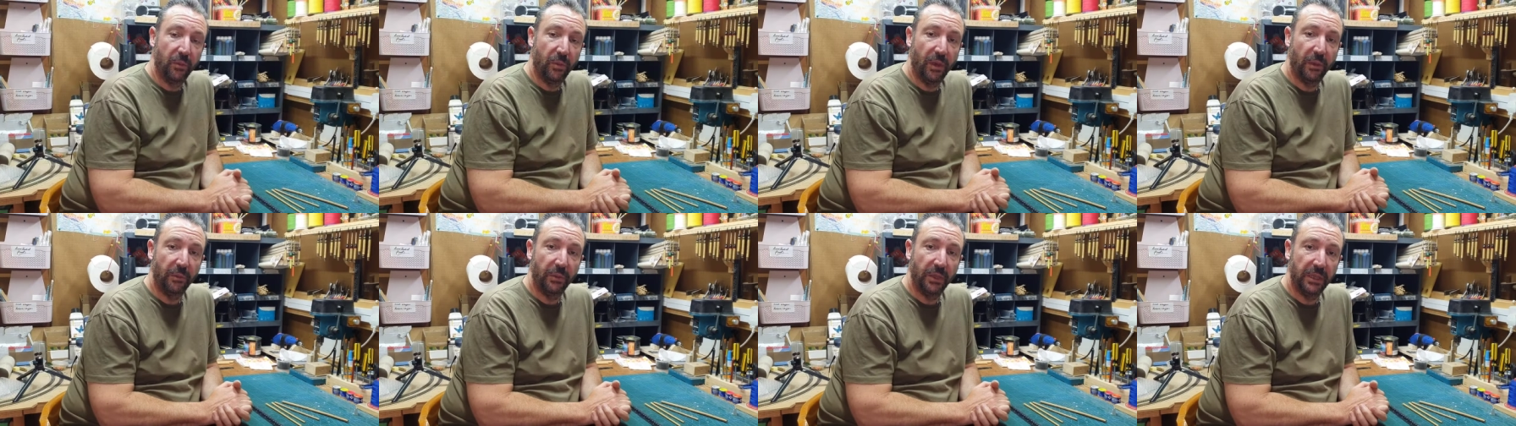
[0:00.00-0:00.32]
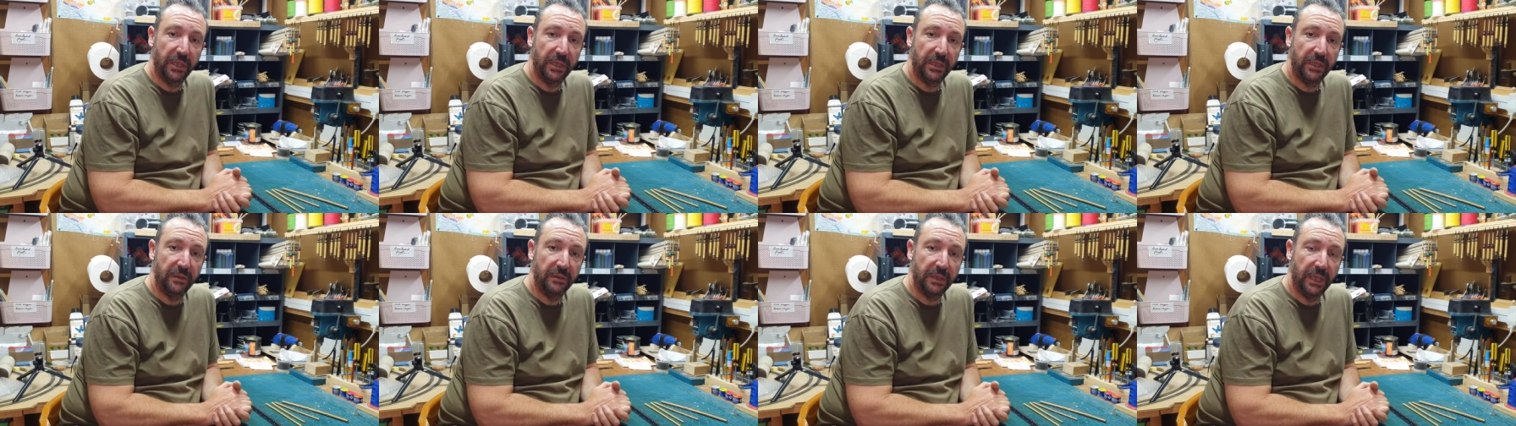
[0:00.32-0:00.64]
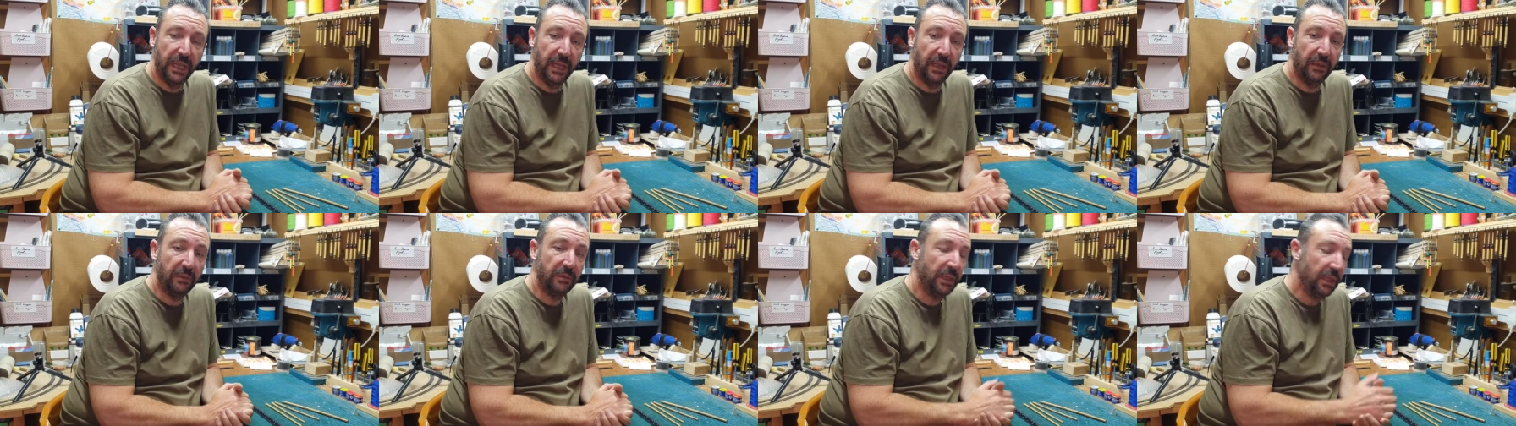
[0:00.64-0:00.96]
So what I'm going to
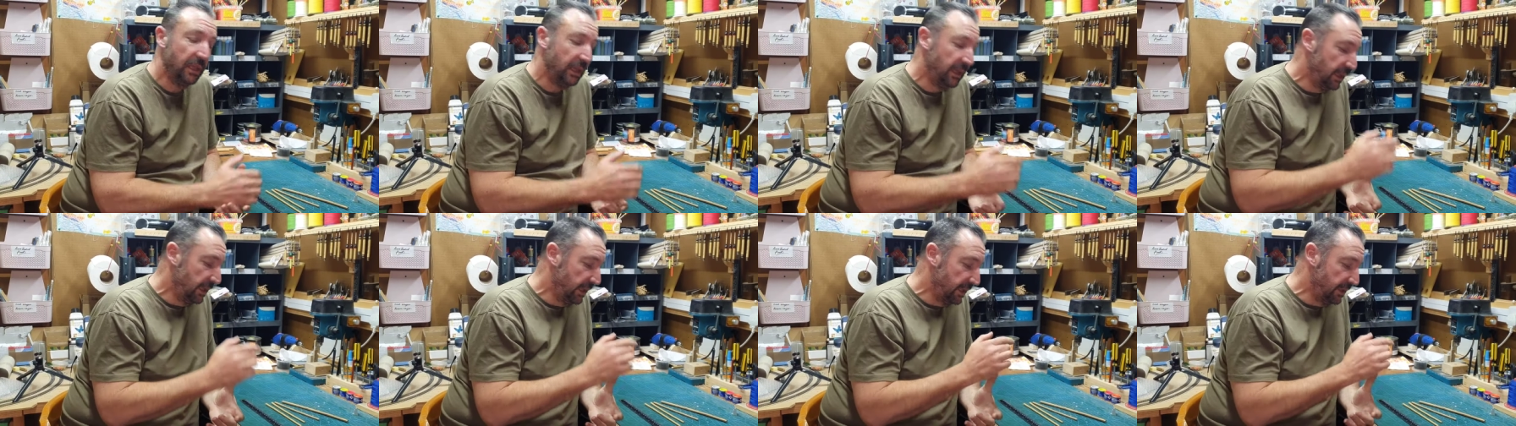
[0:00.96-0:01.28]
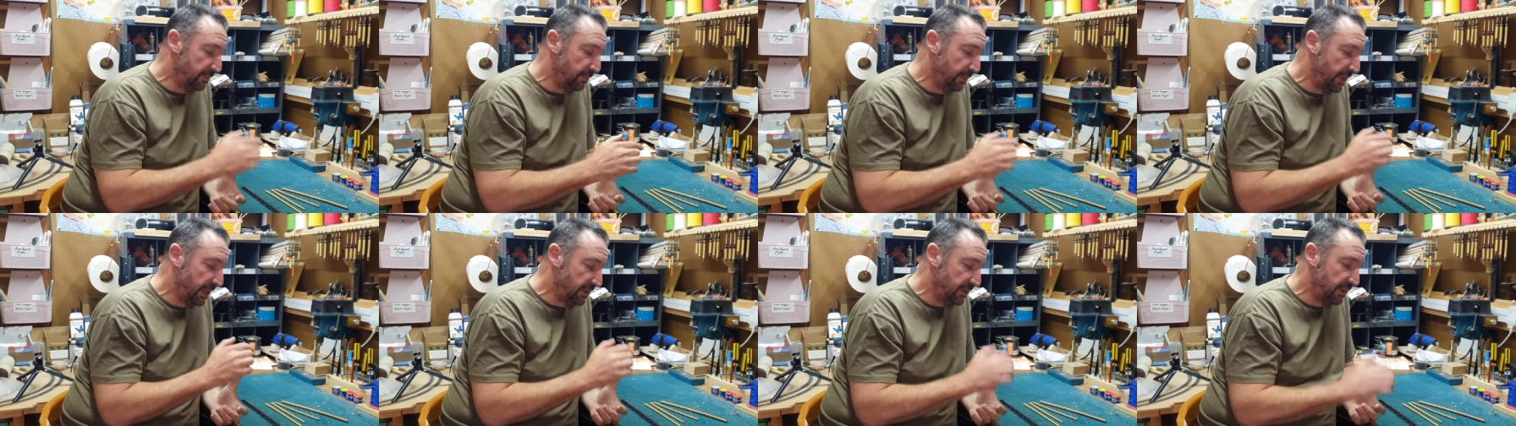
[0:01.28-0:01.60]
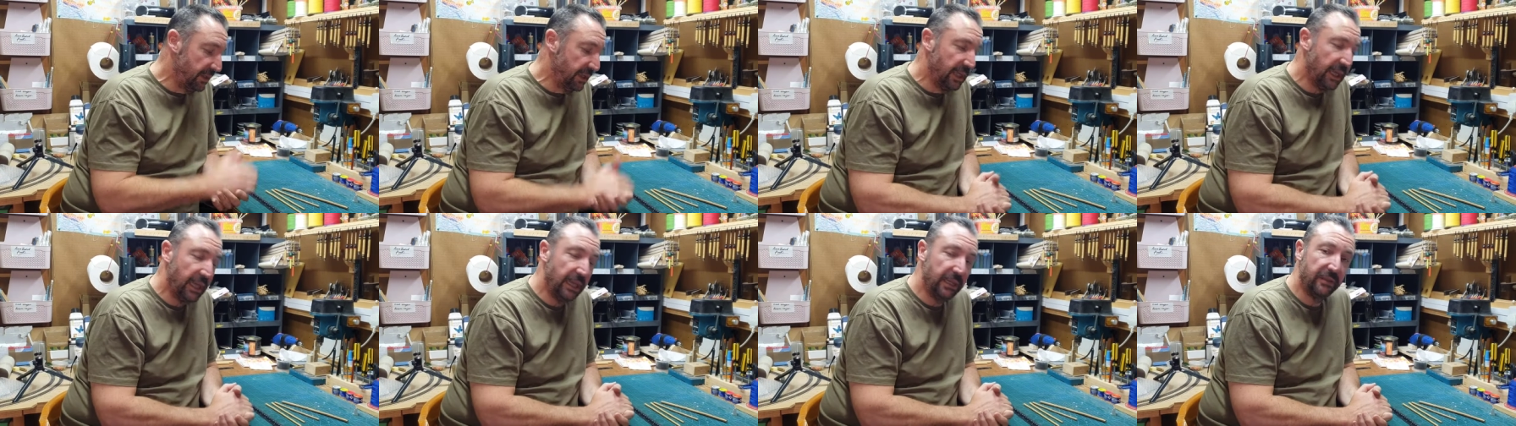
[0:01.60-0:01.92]
do now is
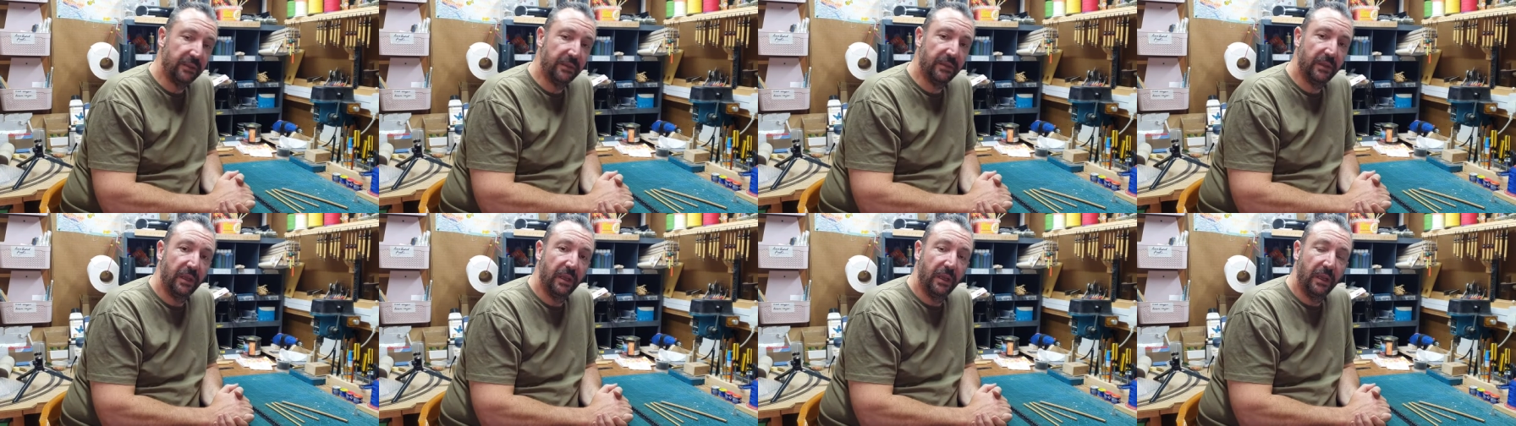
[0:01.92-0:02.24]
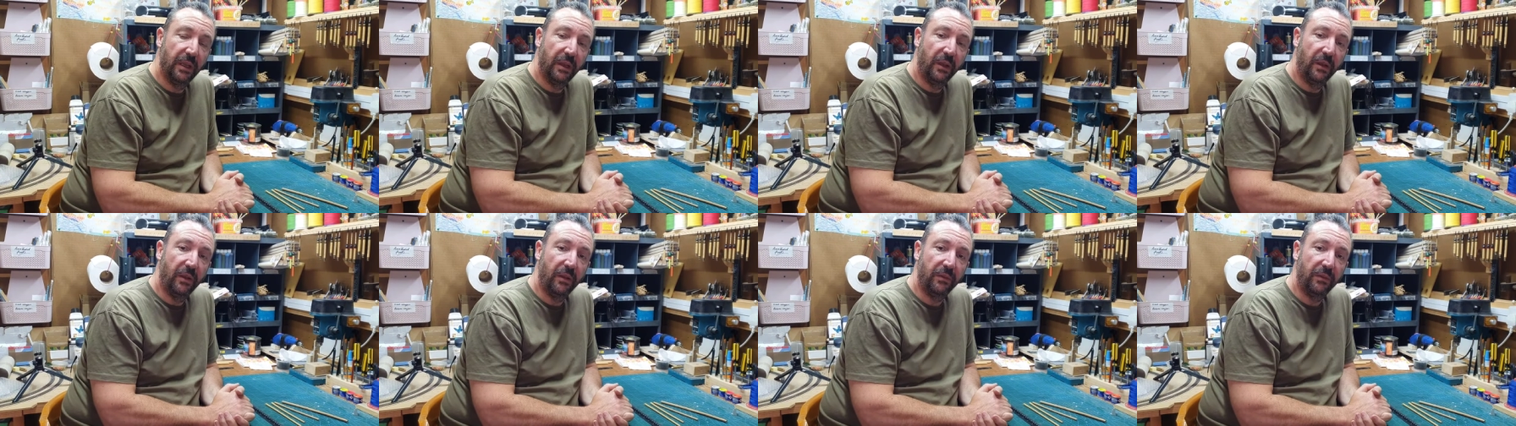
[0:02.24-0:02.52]
measure the length